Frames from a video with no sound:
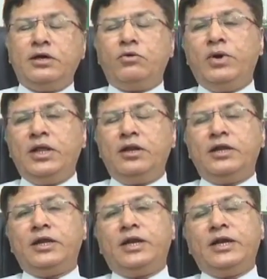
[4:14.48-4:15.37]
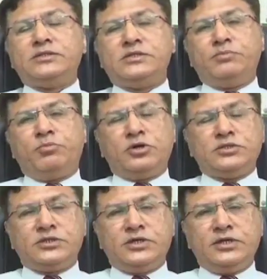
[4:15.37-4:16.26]
Well, it gets
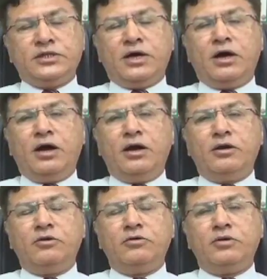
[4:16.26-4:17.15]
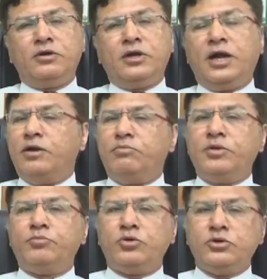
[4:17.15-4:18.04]
deposited in the heart and
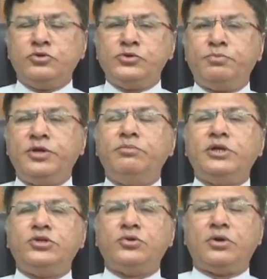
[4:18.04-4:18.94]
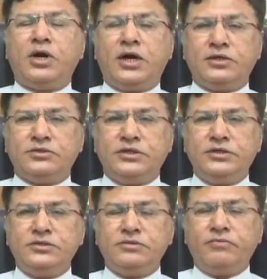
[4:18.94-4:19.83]
may produce premature heart
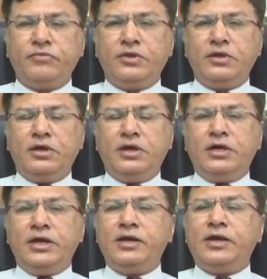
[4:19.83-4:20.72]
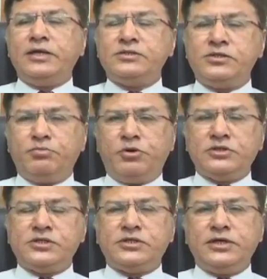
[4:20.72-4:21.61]
disease. It gets
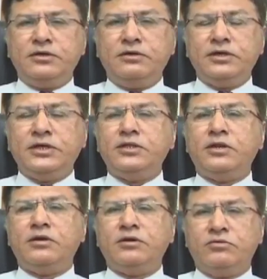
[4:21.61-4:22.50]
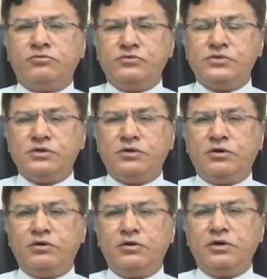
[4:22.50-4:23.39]
deposited in the nerves
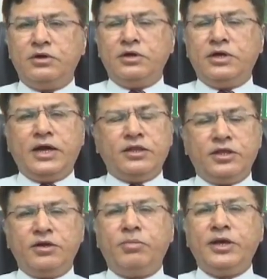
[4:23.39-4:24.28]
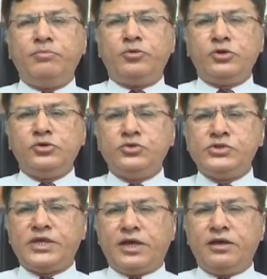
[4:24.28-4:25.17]
and thereby
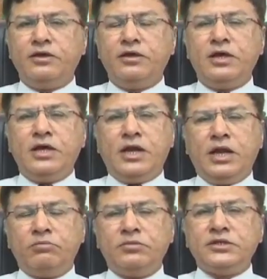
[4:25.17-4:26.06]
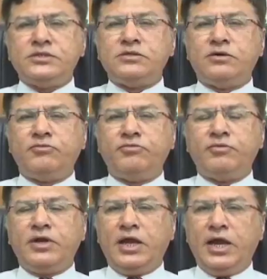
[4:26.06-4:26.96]
producing numbness of
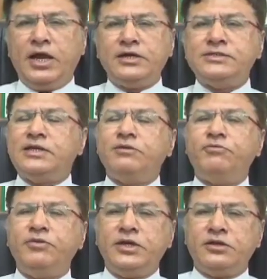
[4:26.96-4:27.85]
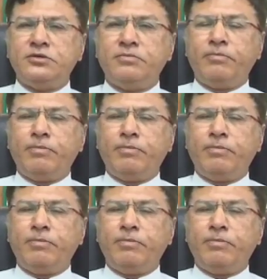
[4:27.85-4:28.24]
hands and feet.